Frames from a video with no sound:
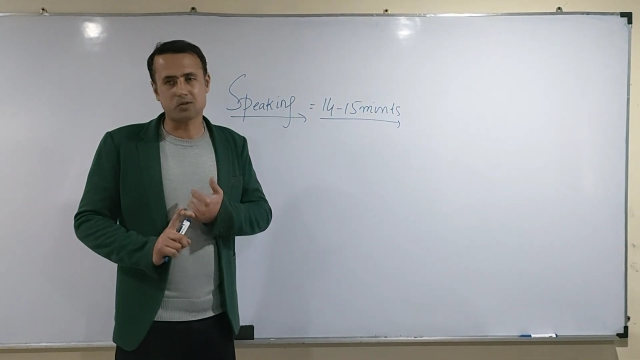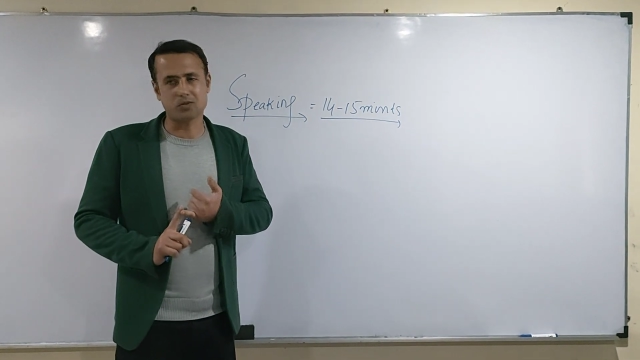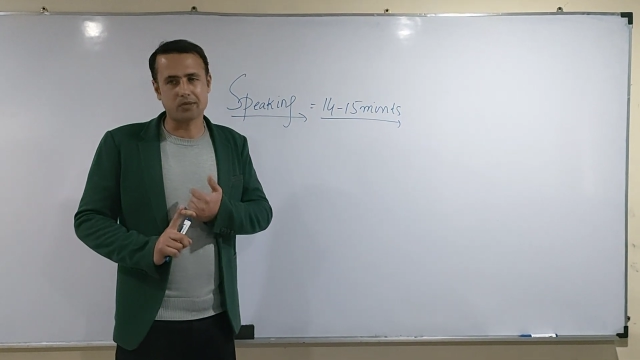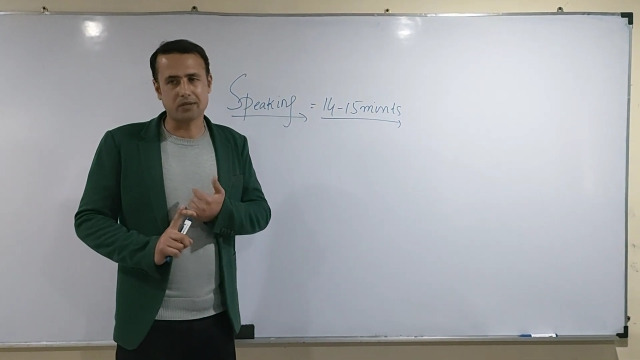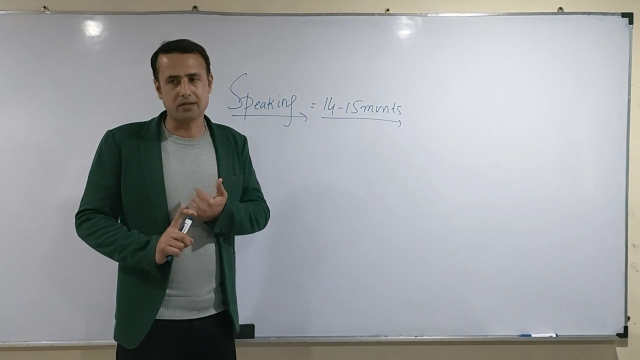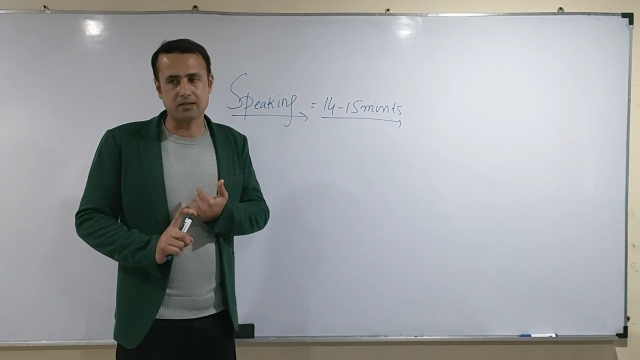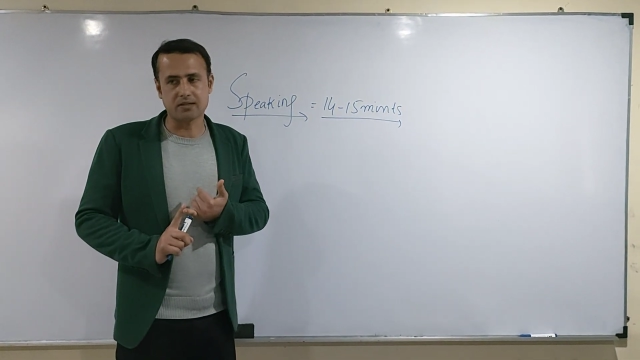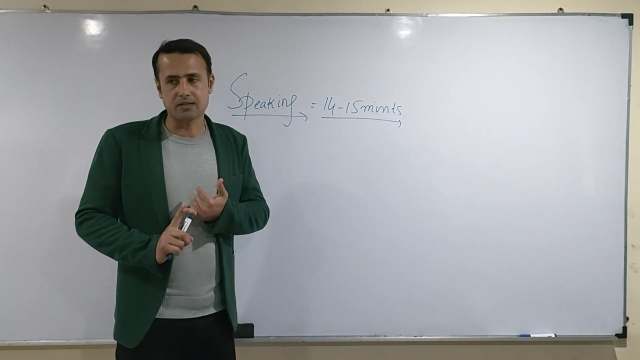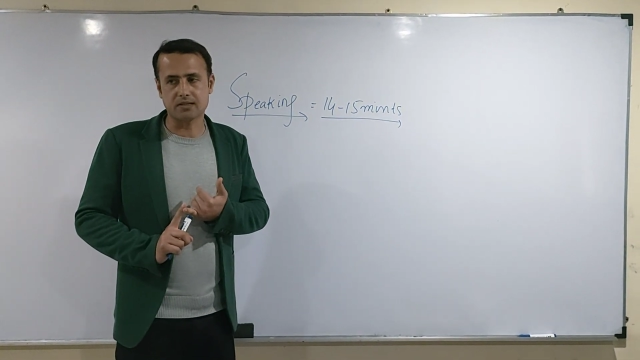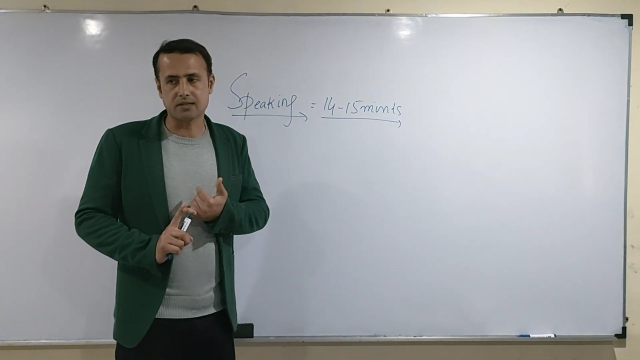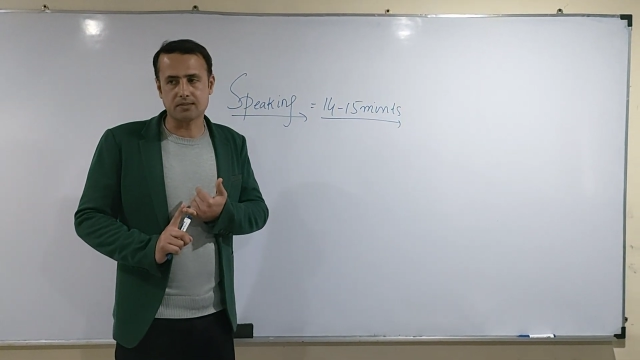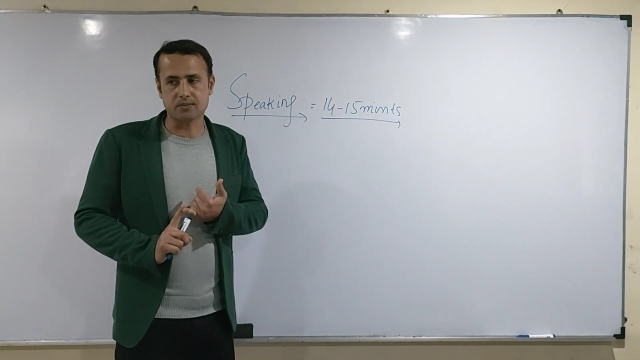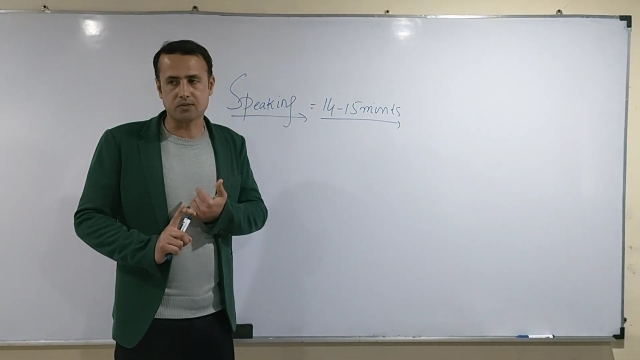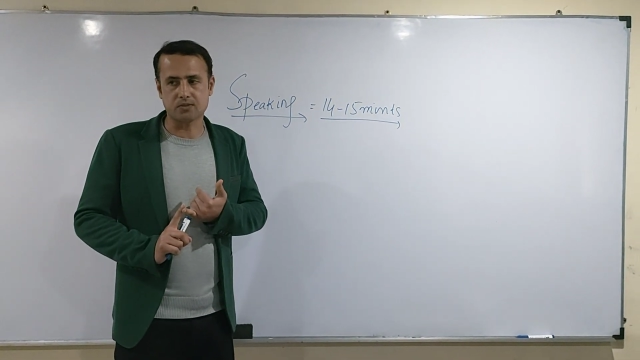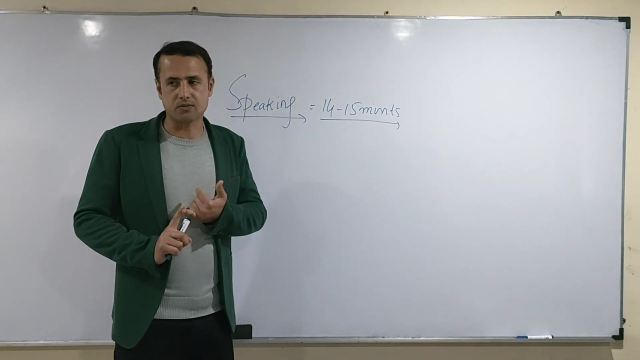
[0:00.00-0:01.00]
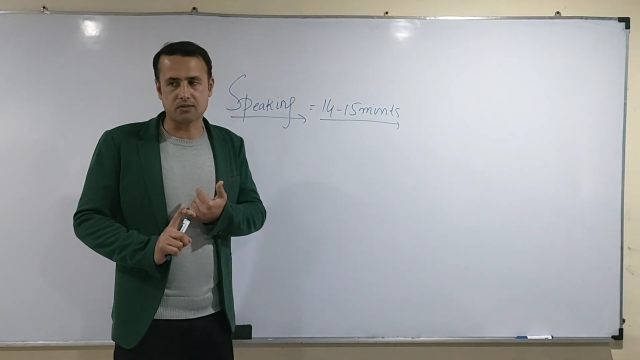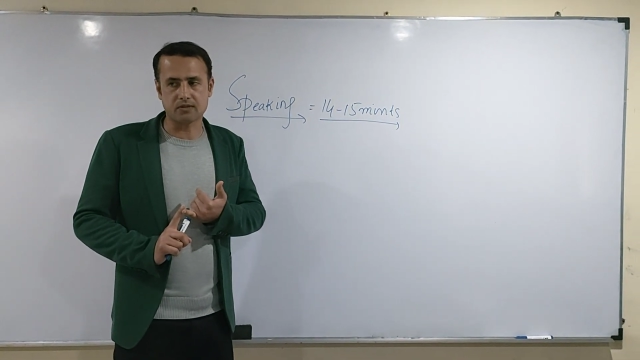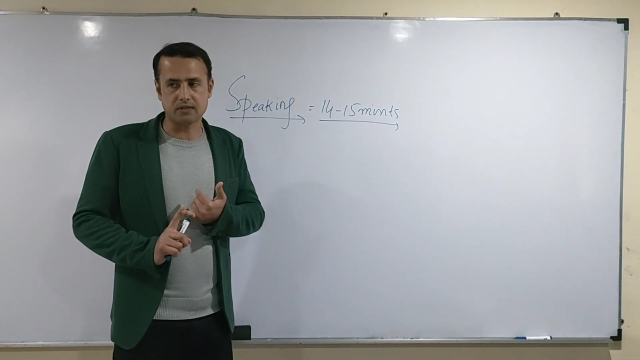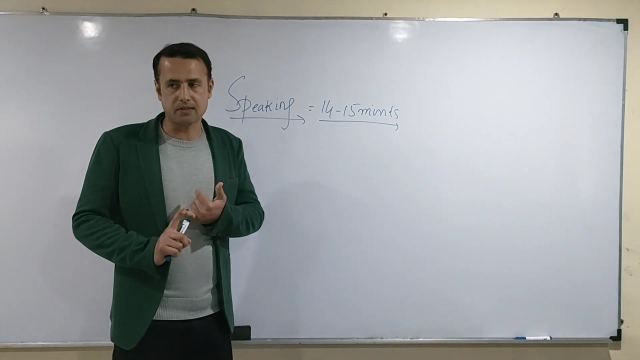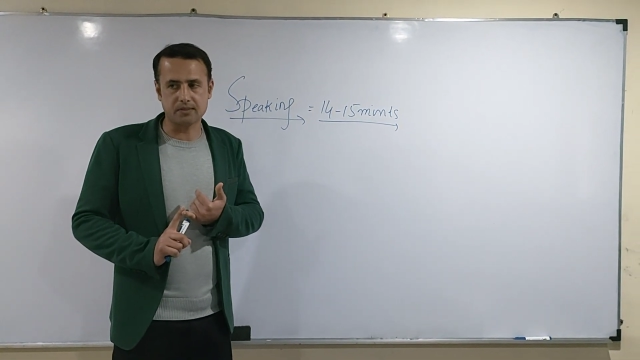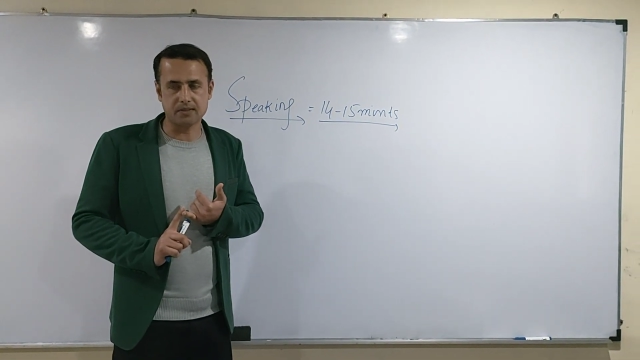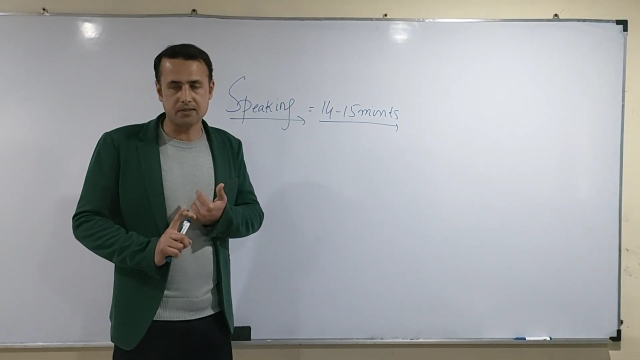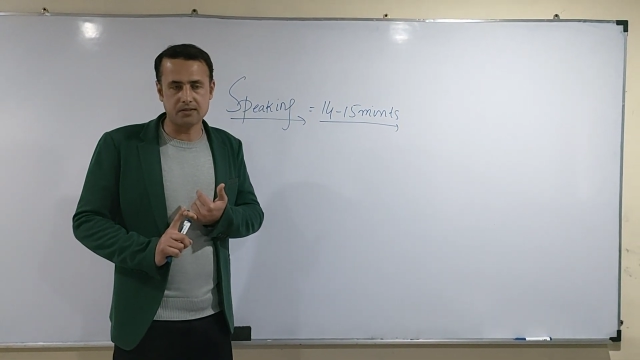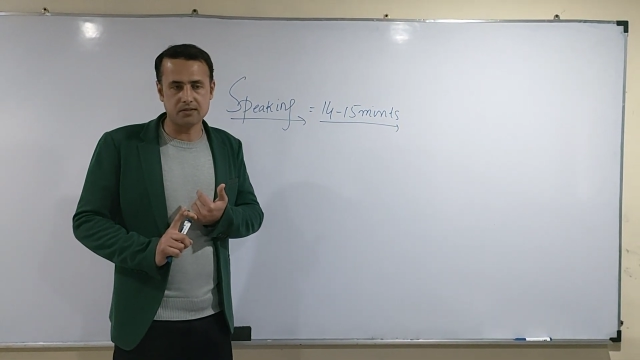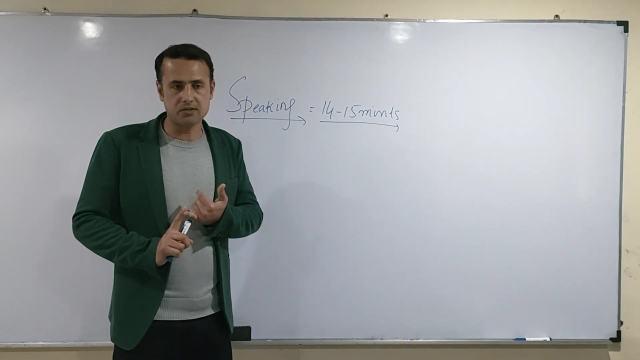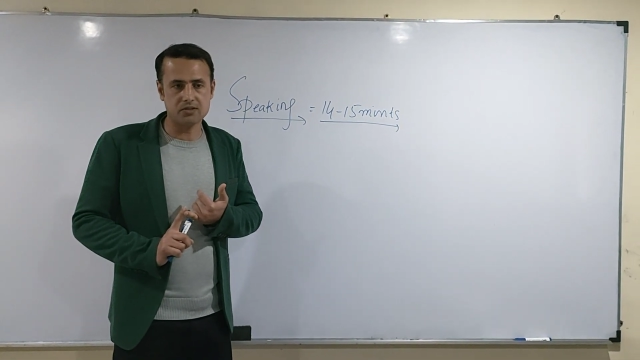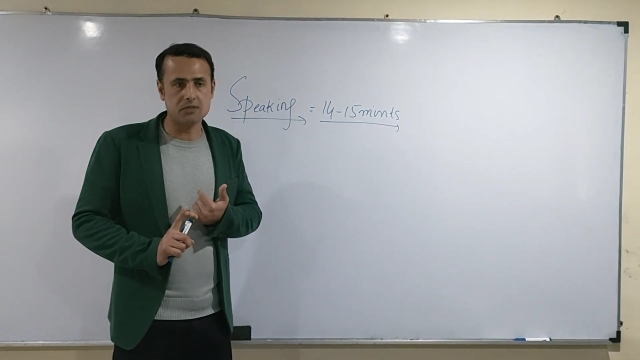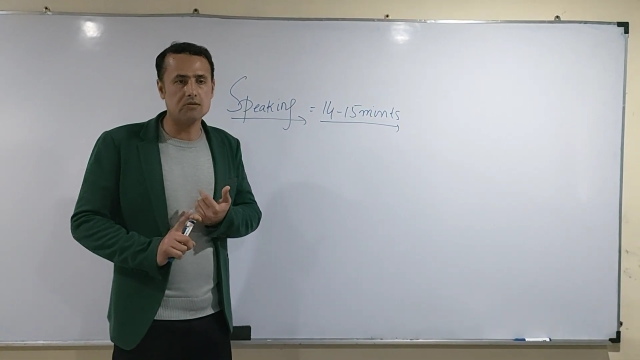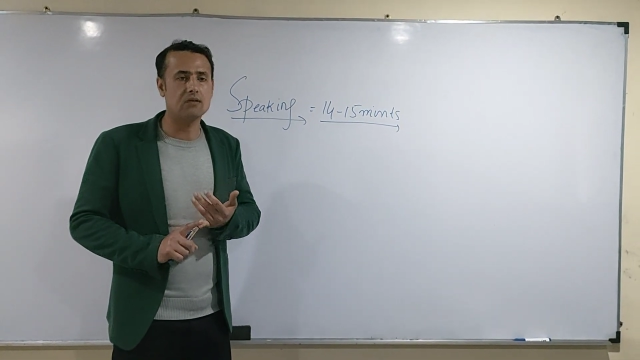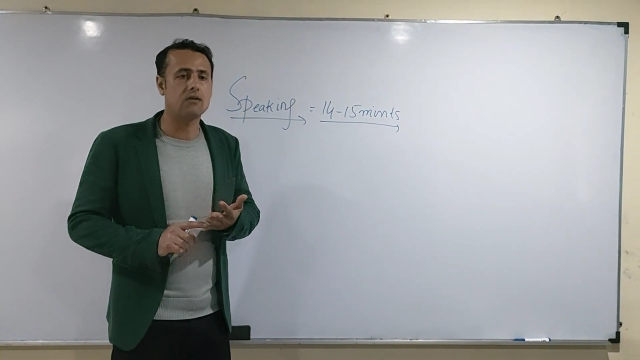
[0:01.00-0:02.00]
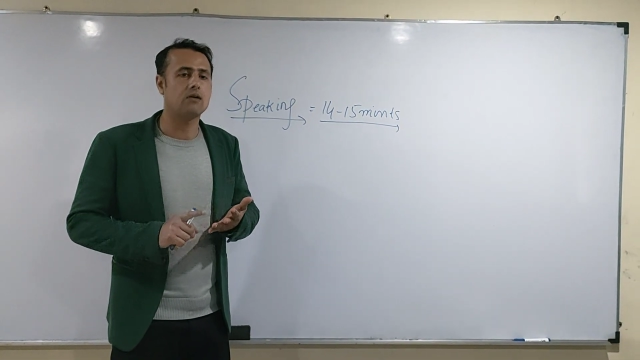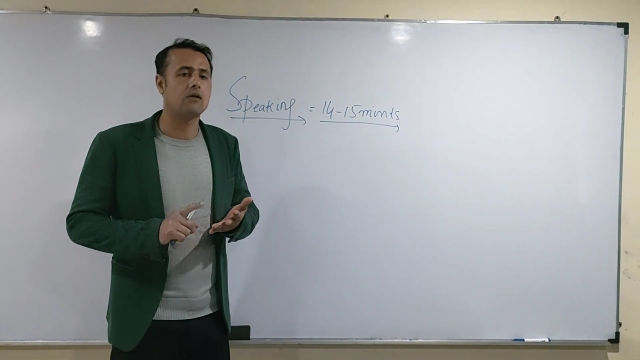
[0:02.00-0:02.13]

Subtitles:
26 up to 30 minutes.